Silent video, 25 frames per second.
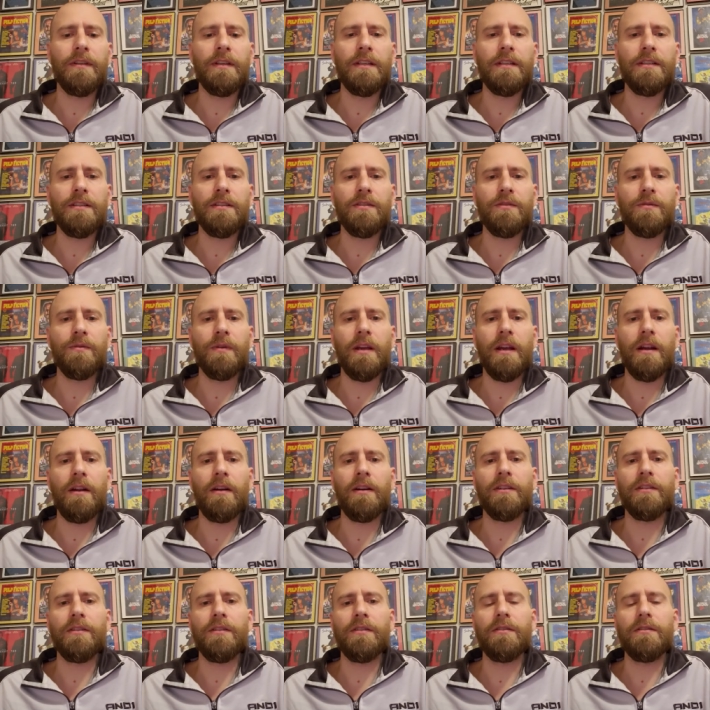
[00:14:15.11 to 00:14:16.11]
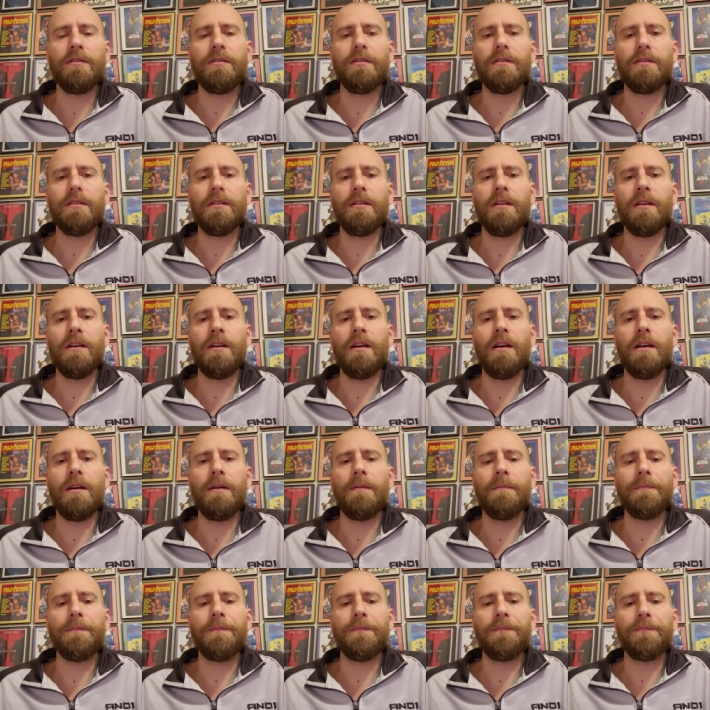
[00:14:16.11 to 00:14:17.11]
its two characters.
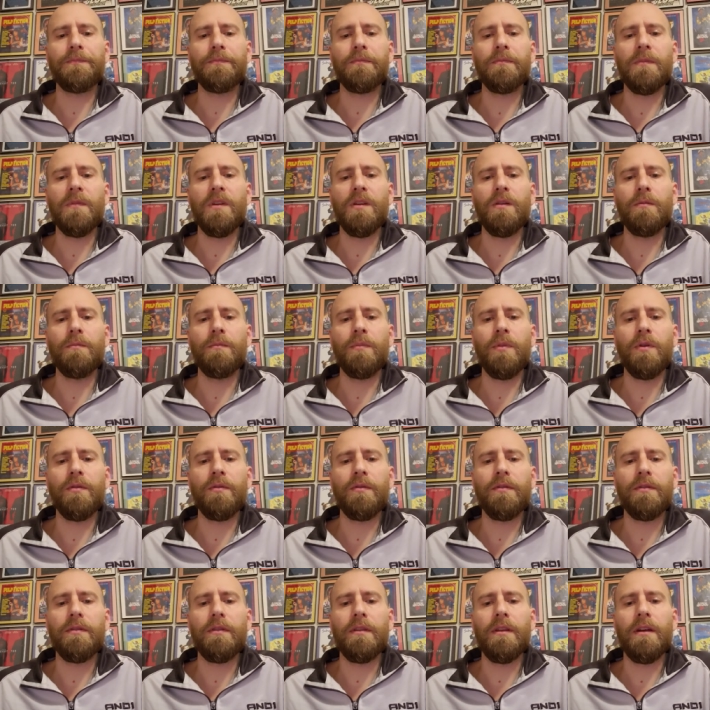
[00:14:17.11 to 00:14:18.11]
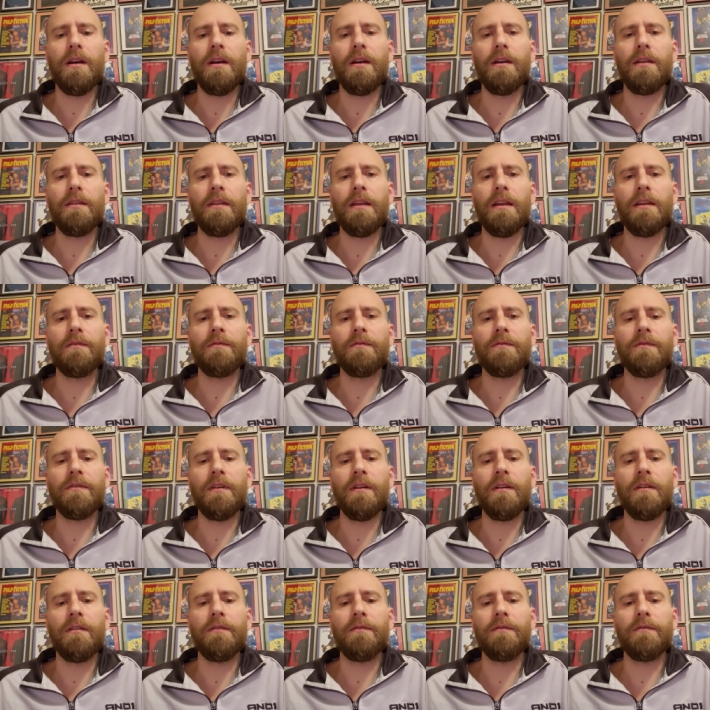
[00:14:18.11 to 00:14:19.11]
Um, you know, both uh, that of,
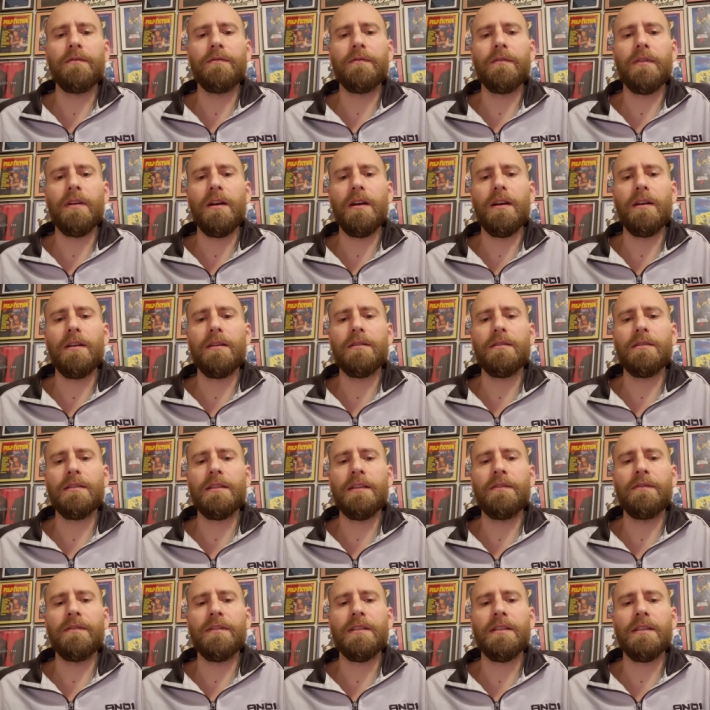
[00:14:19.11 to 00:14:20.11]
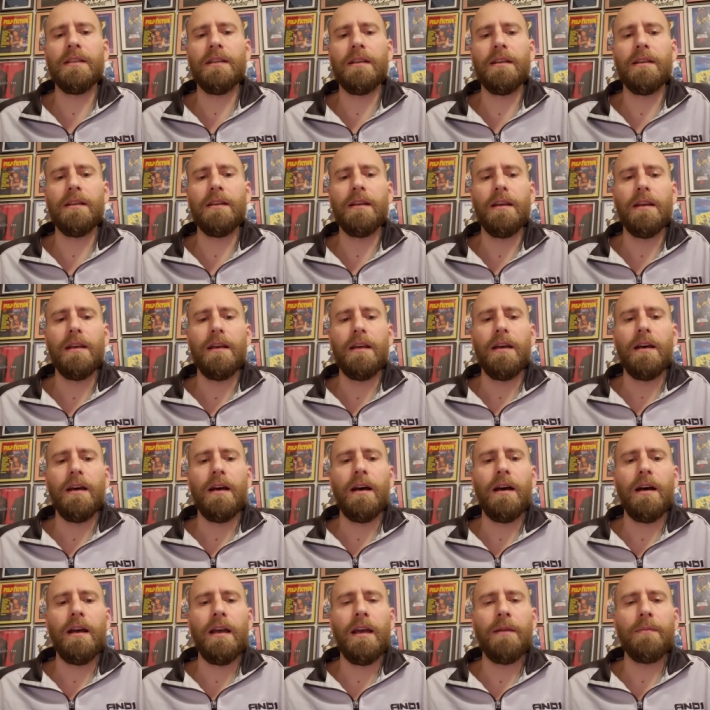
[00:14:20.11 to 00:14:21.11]
of uh, Stevenson
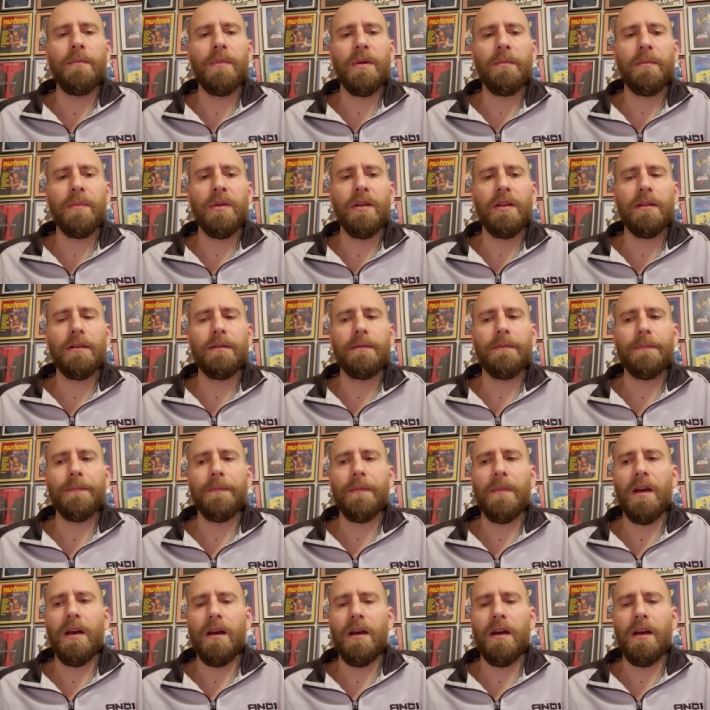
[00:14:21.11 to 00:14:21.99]
uh, and McMillan.